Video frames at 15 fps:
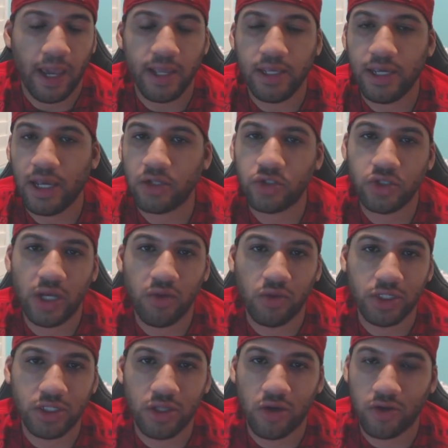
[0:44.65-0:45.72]
And yesterday
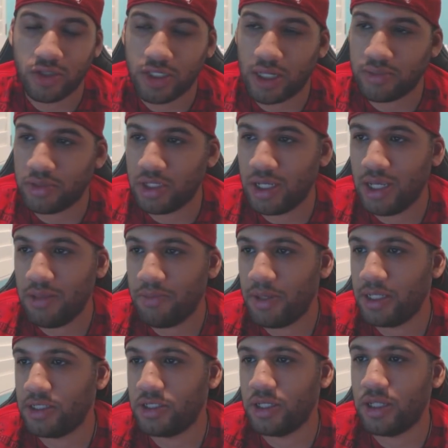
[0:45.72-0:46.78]
was no exception. He
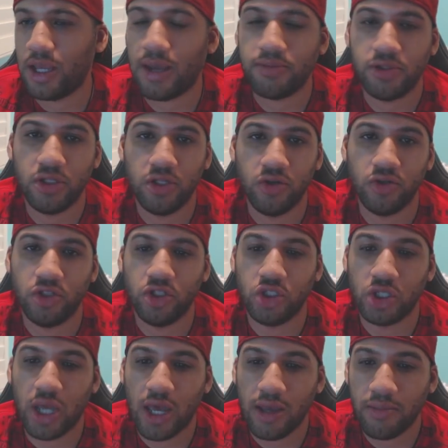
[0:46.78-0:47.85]
pitched an absolute
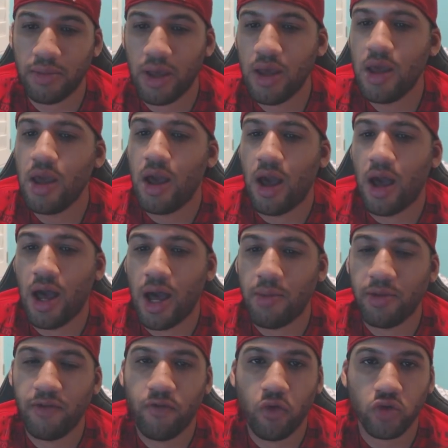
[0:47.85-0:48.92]
gem.
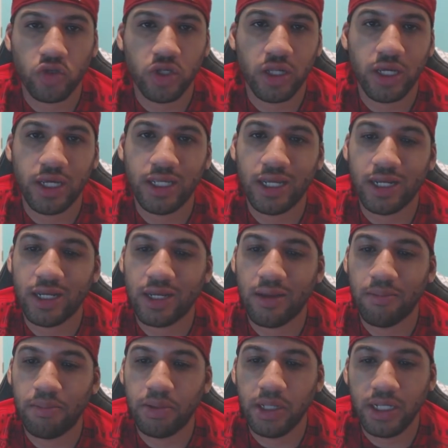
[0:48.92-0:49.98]
Unfortunately, he didn't
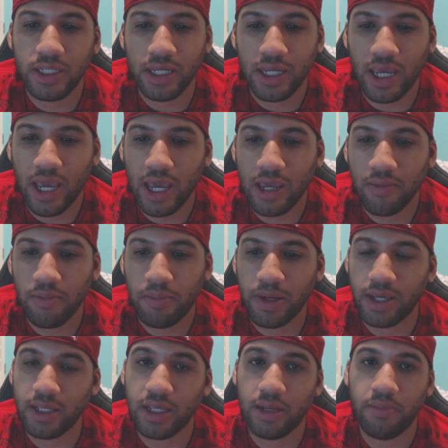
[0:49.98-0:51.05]
complete the game,
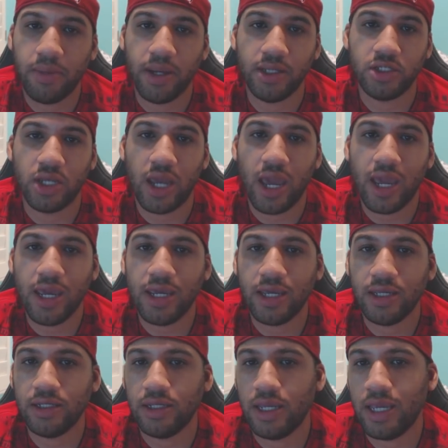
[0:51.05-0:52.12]
but he did pitch
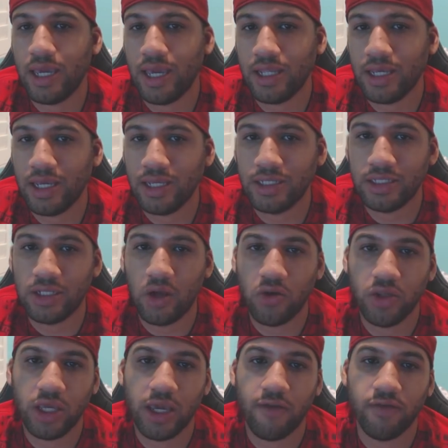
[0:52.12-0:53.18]
8 innings,
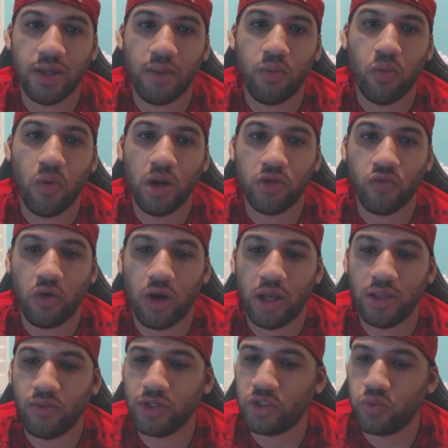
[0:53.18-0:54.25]
only giving up 1
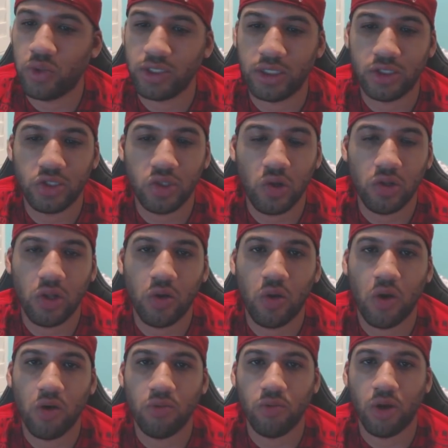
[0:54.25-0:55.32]
run, which was a solo
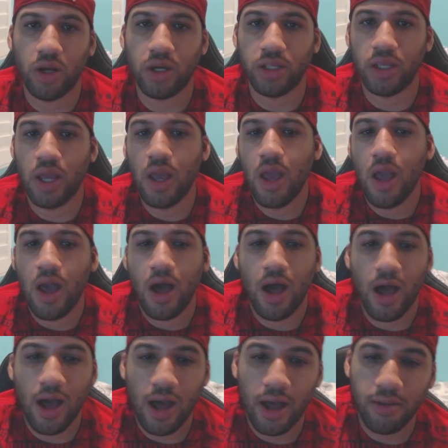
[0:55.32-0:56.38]
home run.
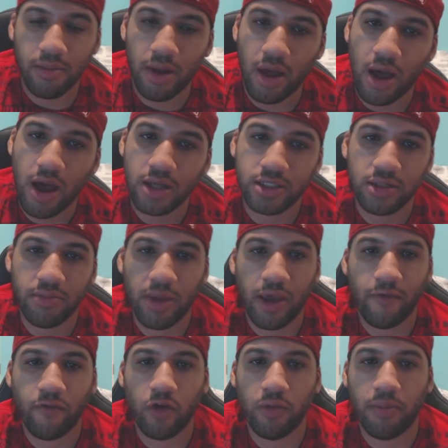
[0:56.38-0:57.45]
Awesome
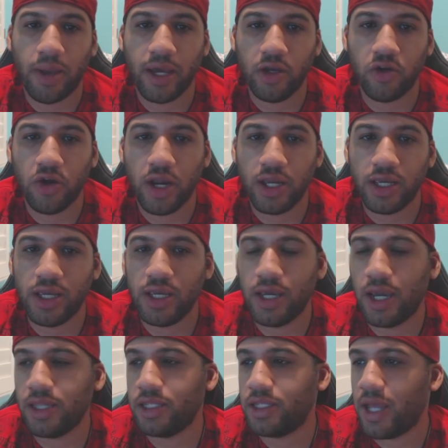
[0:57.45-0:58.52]
effort by
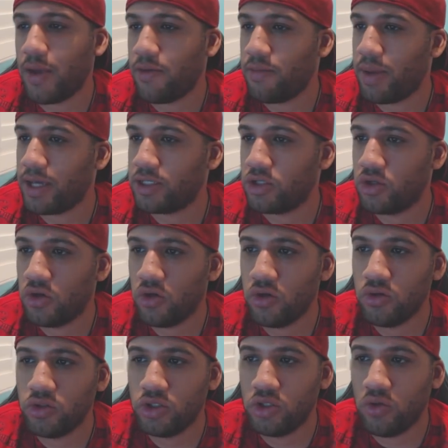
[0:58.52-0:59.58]
Greinke, and the Diamondbacks
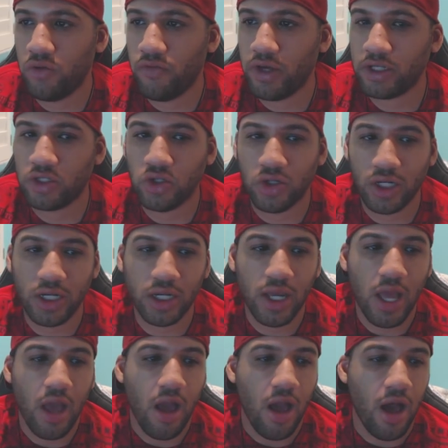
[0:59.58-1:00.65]
cruised to a victory,
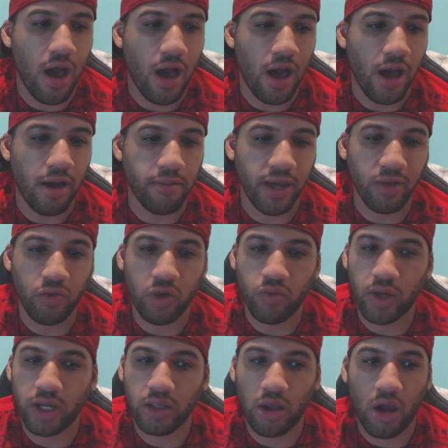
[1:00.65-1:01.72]
and we
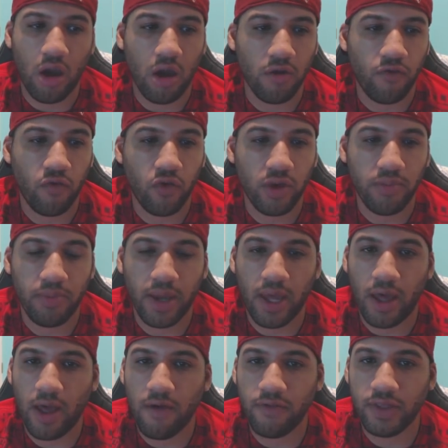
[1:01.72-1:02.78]
win our free
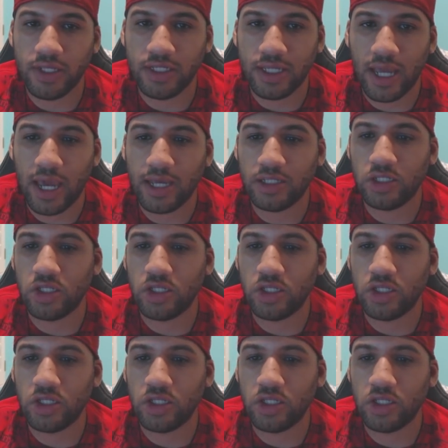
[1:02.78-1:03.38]
bet of the day.